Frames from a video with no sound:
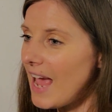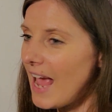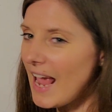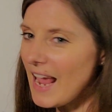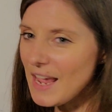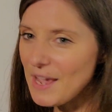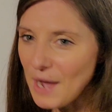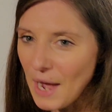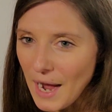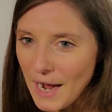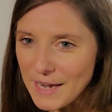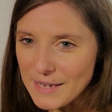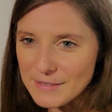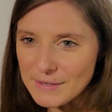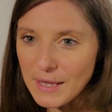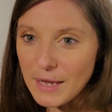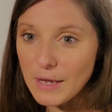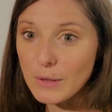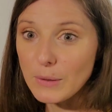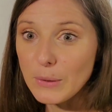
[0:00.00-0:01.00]
hey
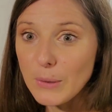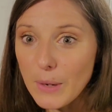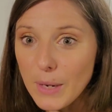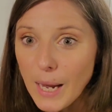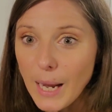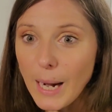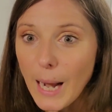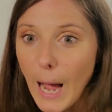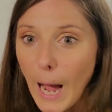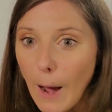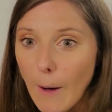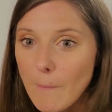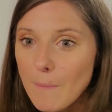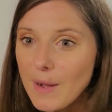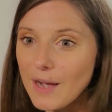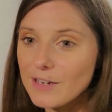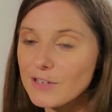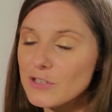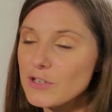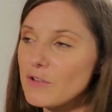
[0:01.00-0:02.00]
guys, like look at how
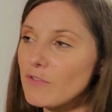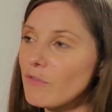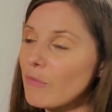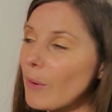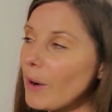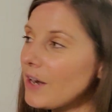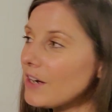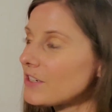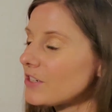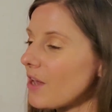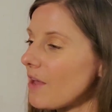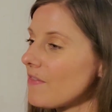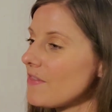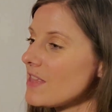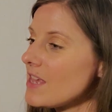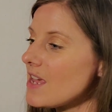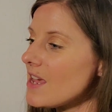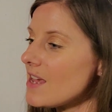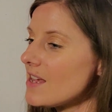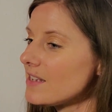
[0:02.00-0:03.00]
much you've worked on
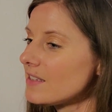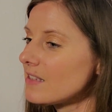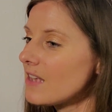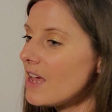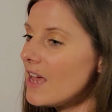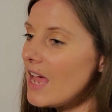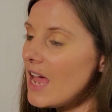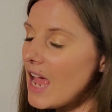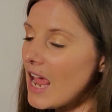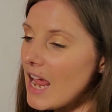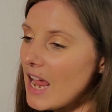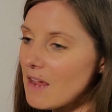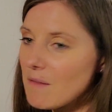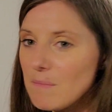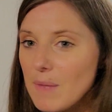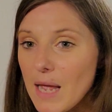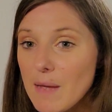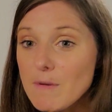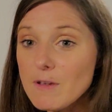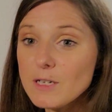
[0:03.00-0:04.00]
these,
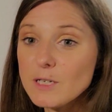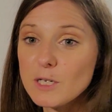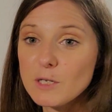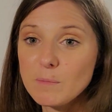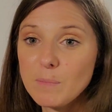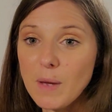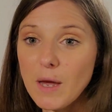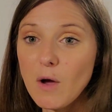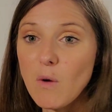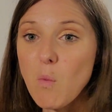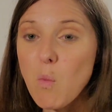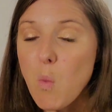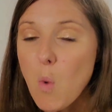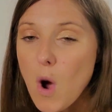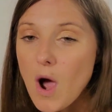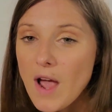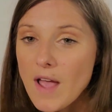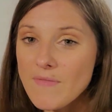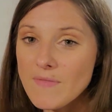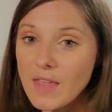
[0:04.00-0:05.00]
and maybe just pick
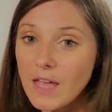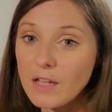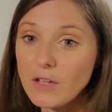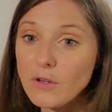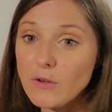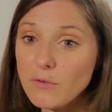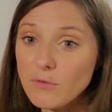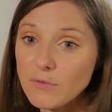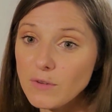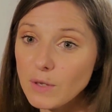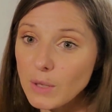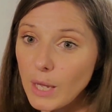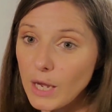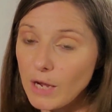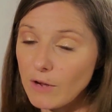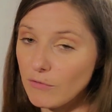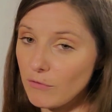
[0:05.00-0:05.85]
one that you feel like